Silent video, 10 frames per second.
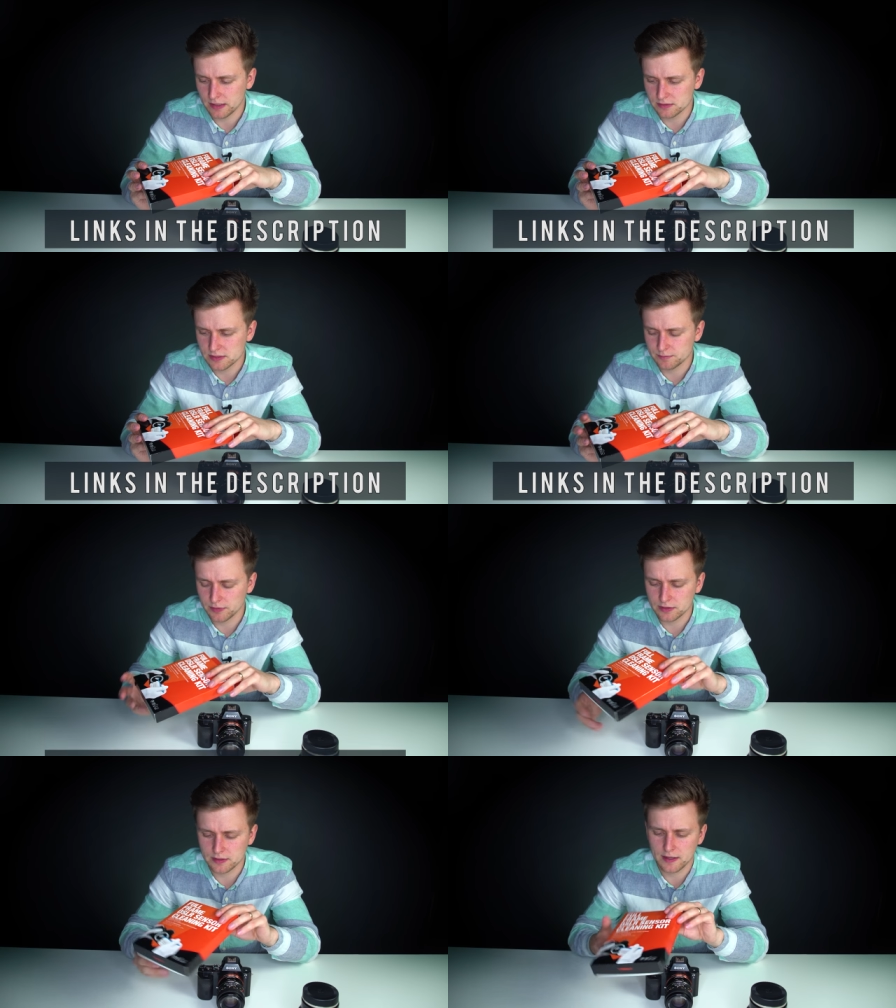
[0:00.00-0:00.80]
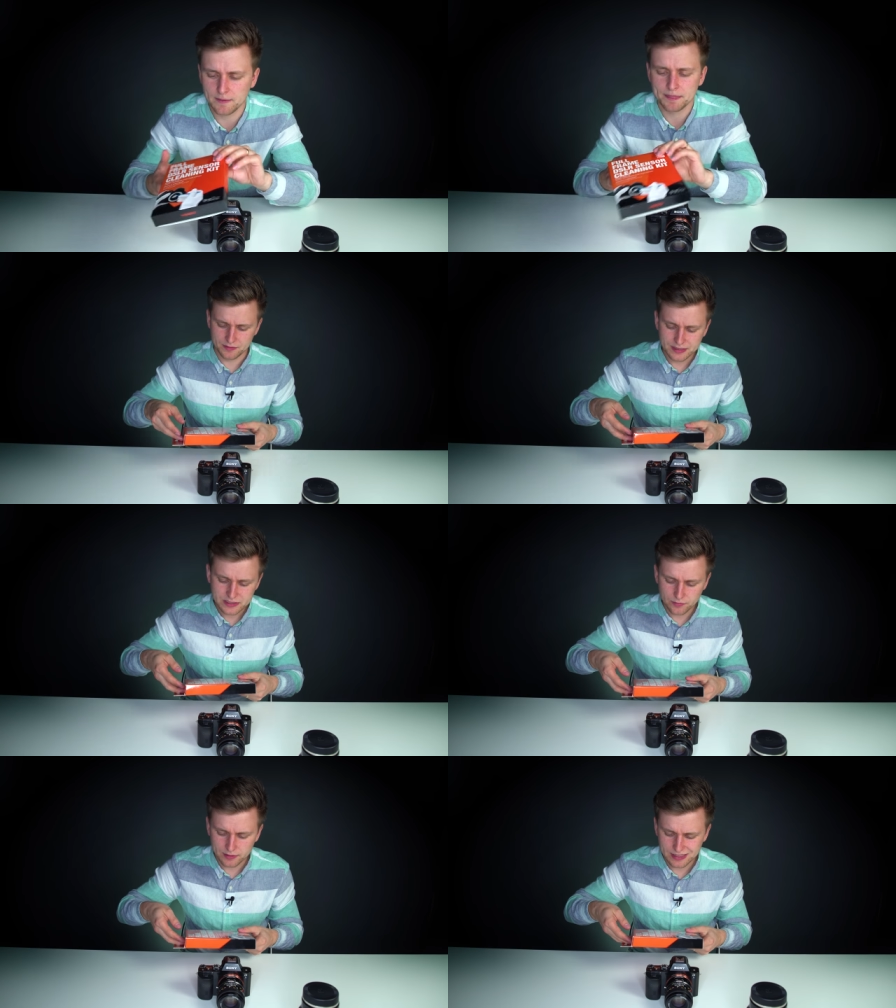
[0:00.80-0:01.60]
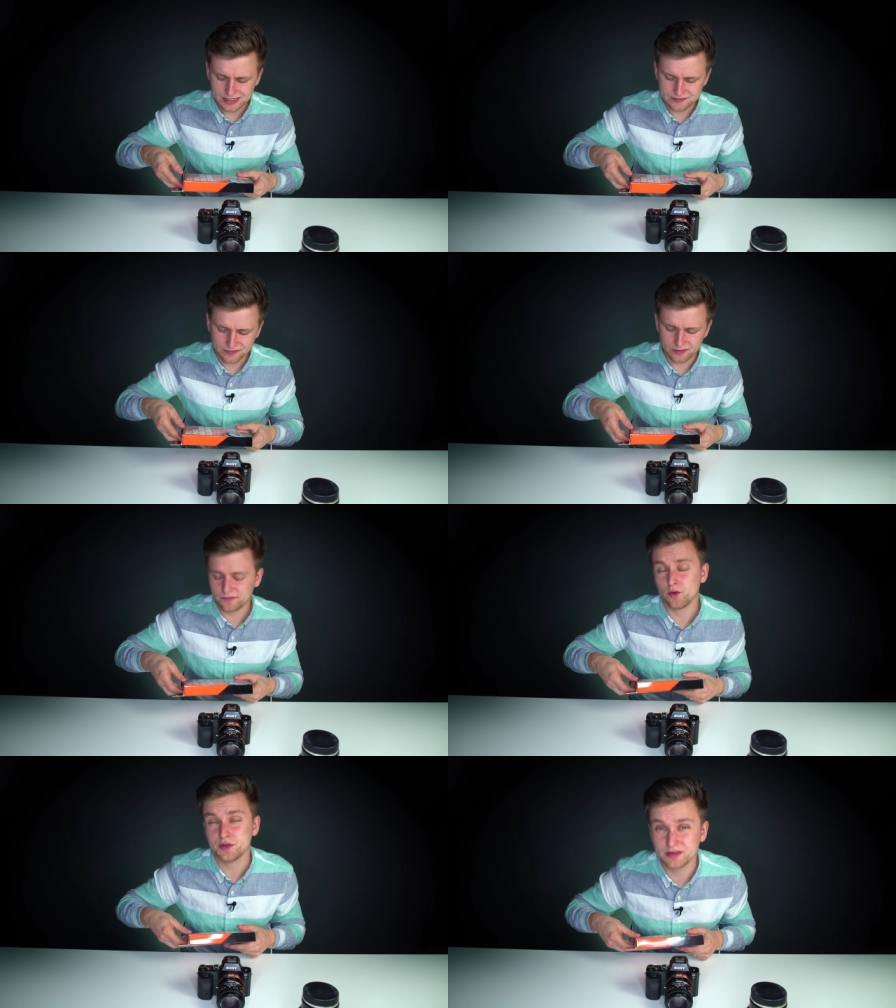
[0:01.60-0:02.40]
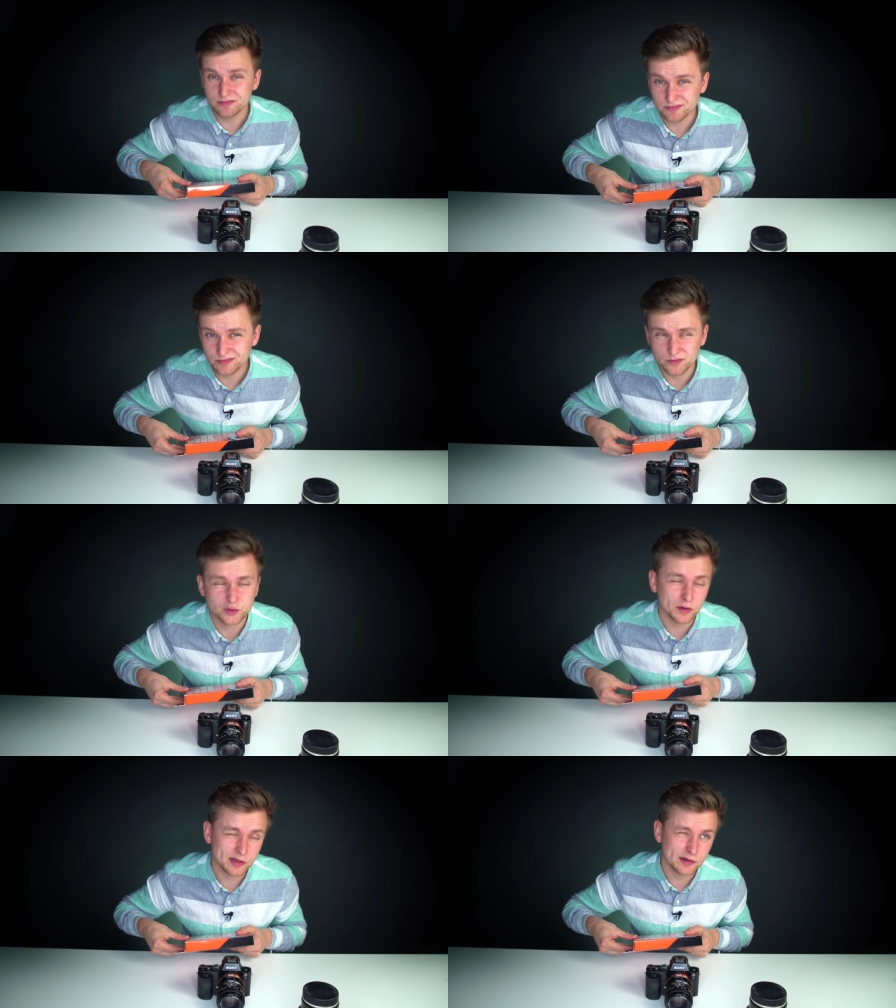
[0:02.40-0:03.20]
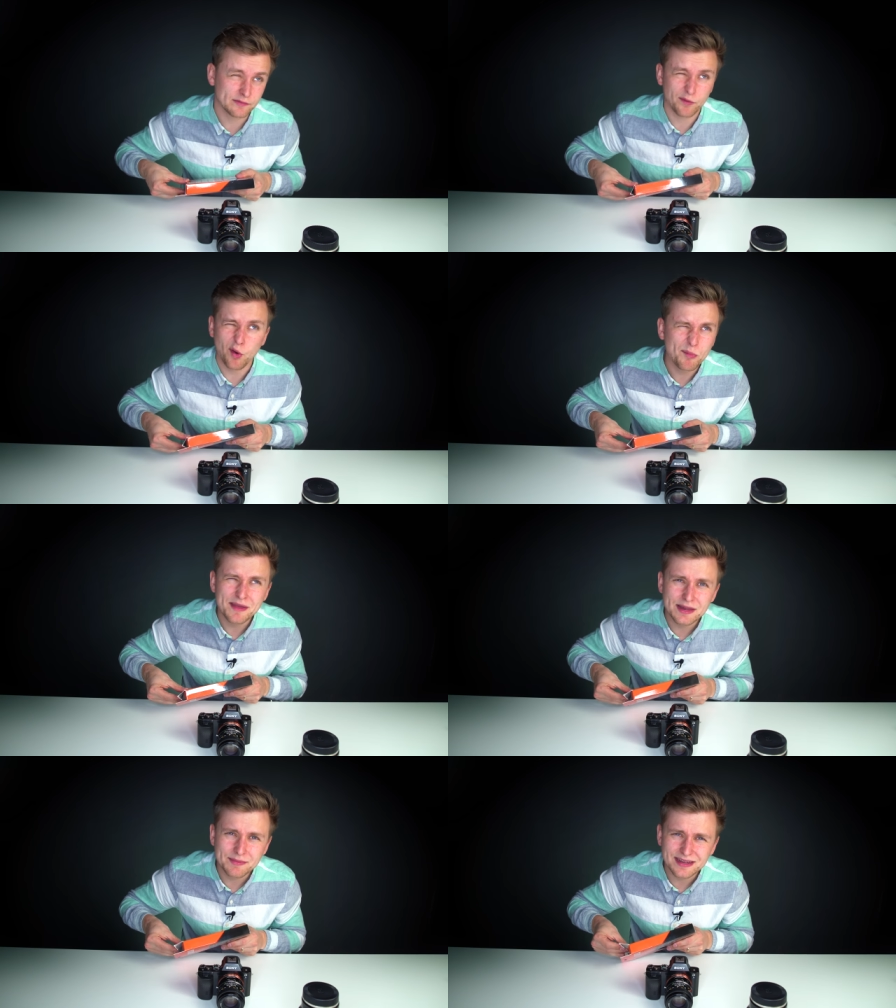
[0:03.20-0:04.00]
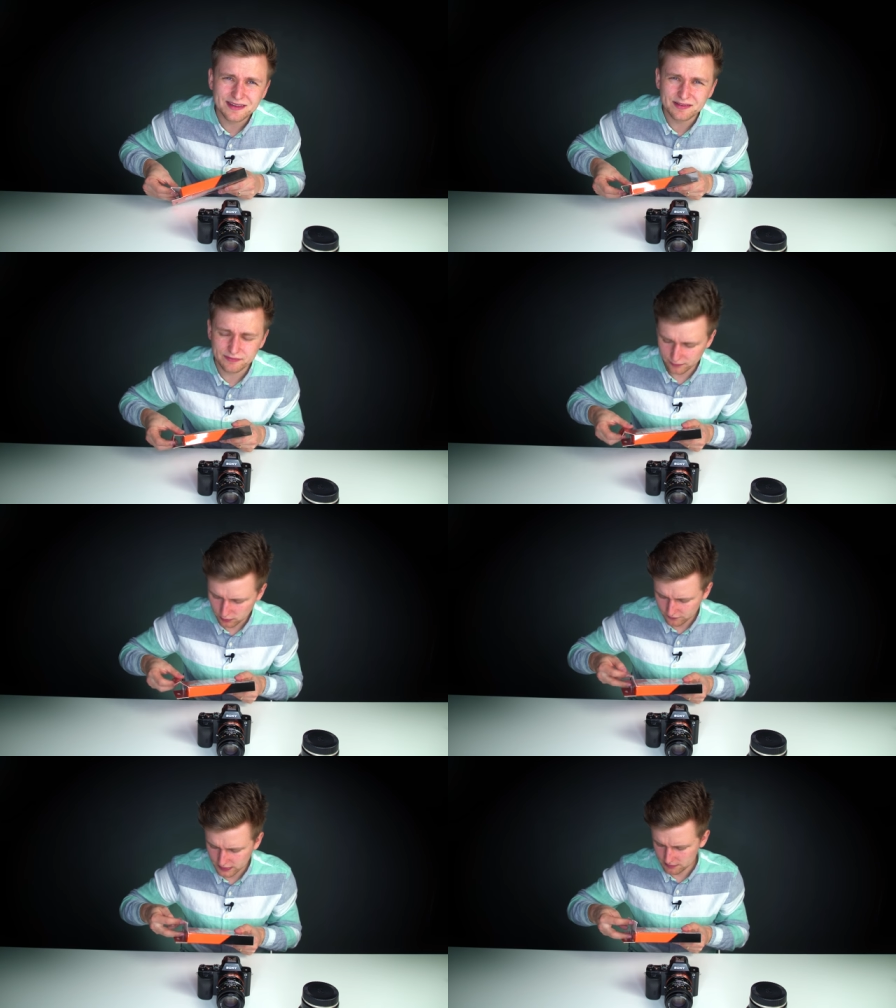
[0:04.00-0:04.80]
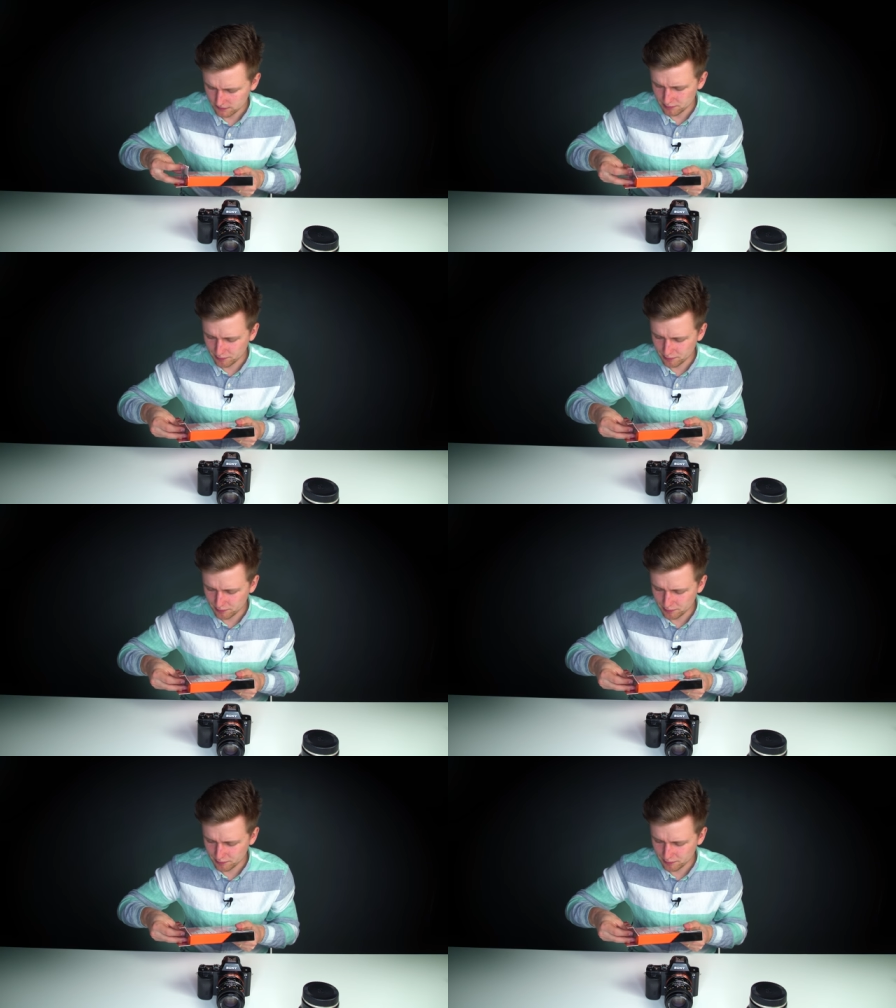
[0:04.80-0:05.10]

else, but this one is for the 24 millimeter full frame,